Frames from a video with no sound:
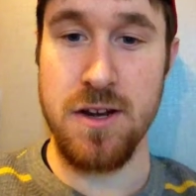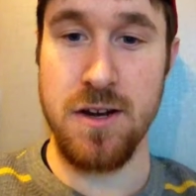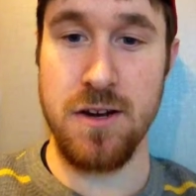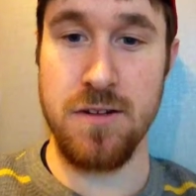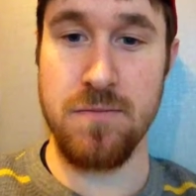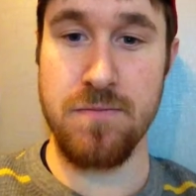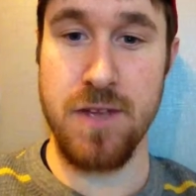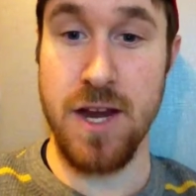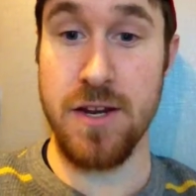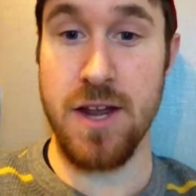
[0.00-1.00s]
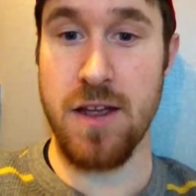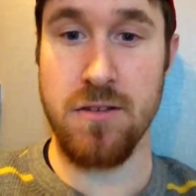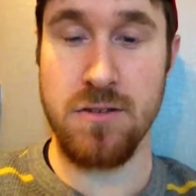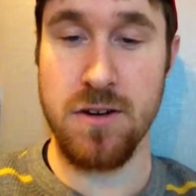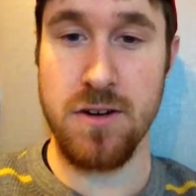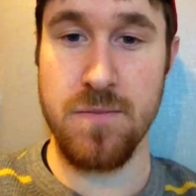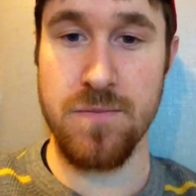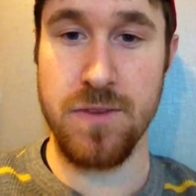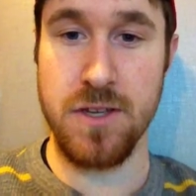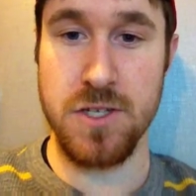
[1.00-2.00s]
any day,
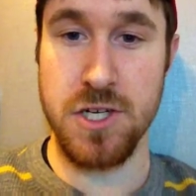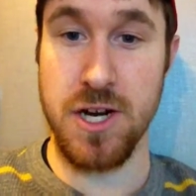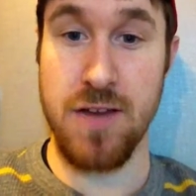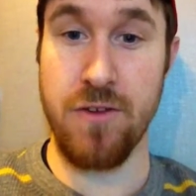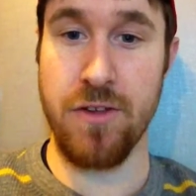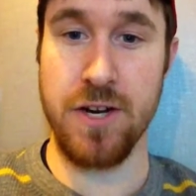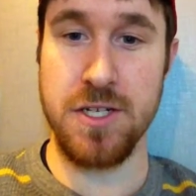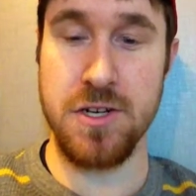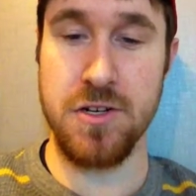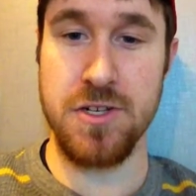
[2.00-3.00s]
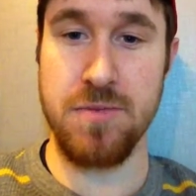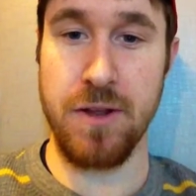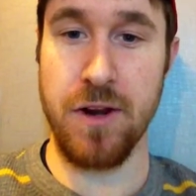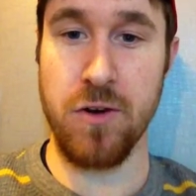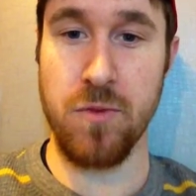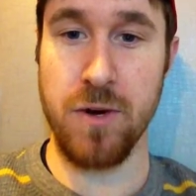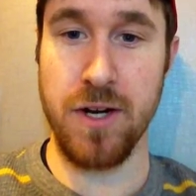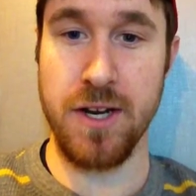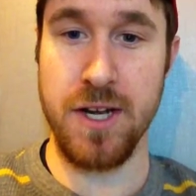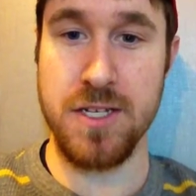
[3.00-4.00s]
because you're going to have other guys on your team that aren't home
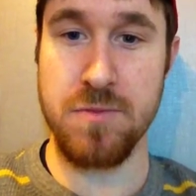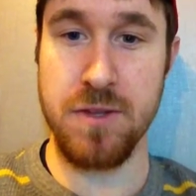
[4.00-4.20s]
run guys,